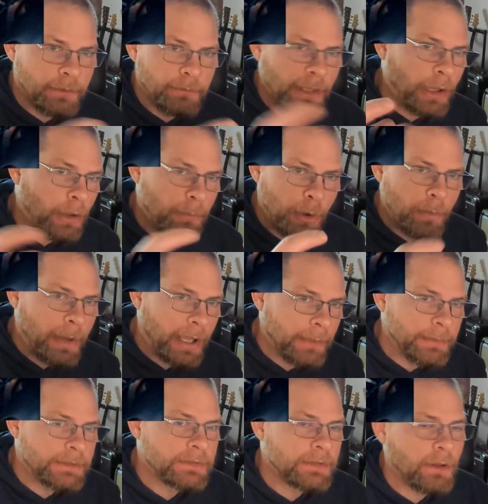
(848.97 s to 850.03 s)
elbow pipe
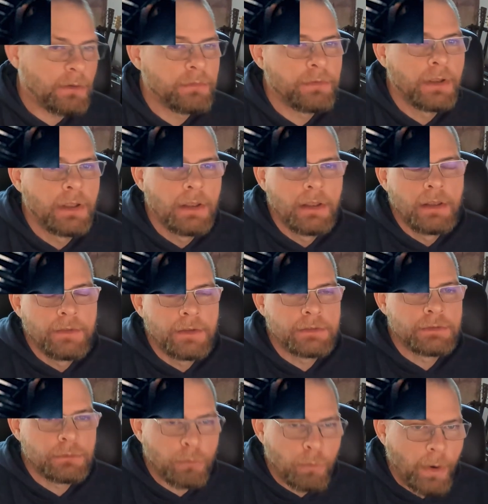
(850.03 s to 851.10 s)
itself. This
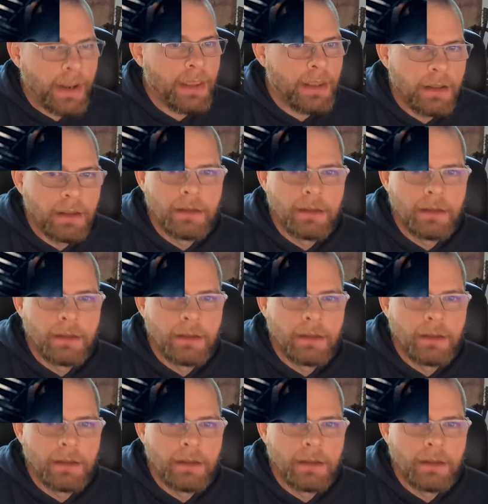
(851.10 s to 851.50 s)
is red,